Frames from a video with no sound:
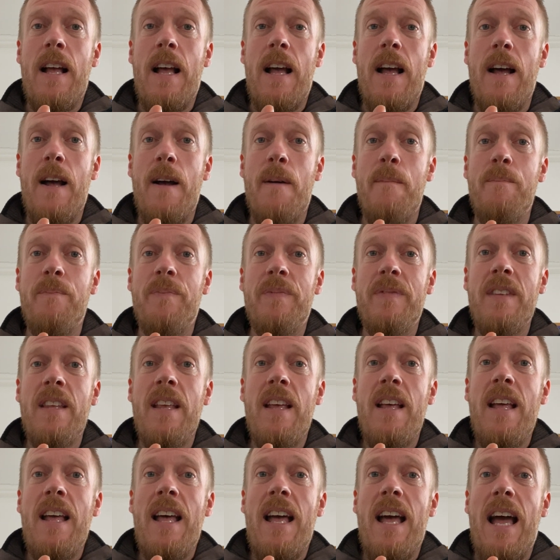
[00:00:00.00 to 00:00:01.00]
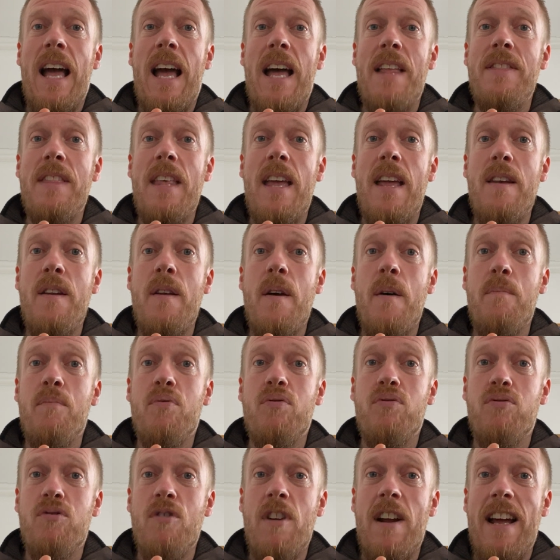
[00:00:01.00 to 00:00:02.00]
And then
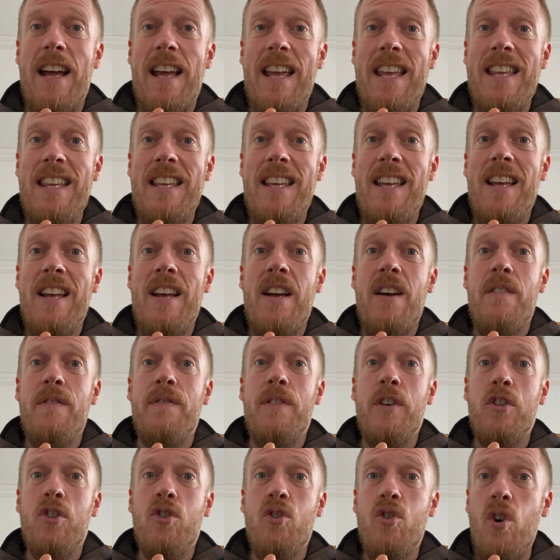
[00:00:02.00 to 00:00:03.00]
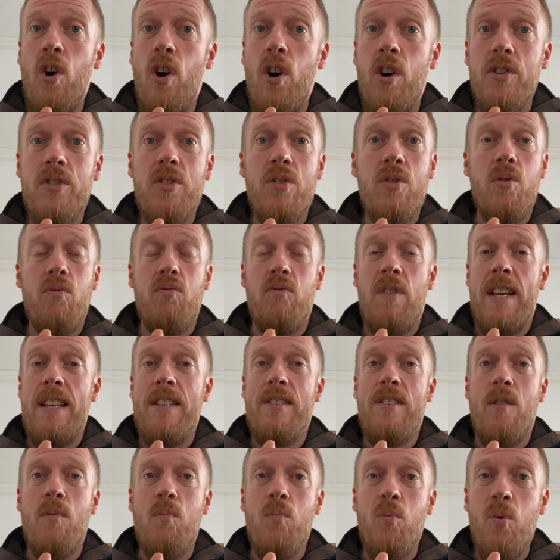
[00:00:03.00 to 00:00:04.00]
pray for God to
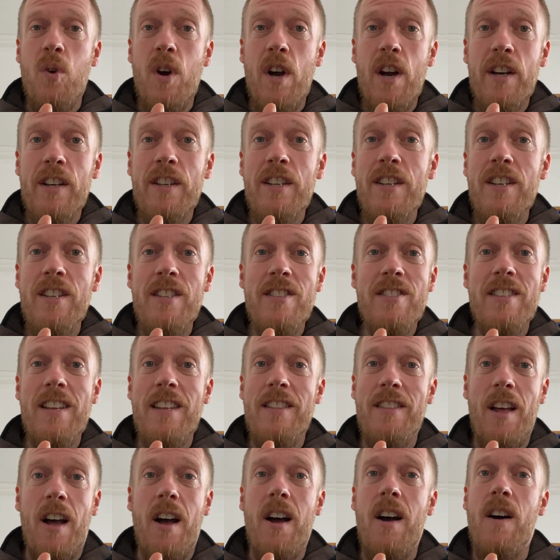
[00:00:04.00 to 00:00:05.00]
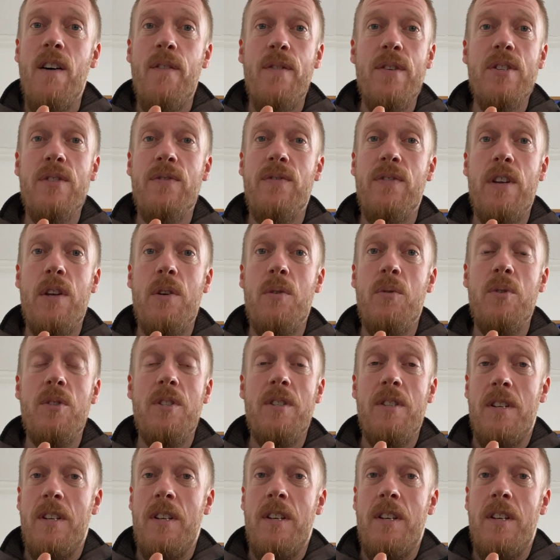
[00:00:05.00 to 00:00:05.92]
raise up workers in the harvest field,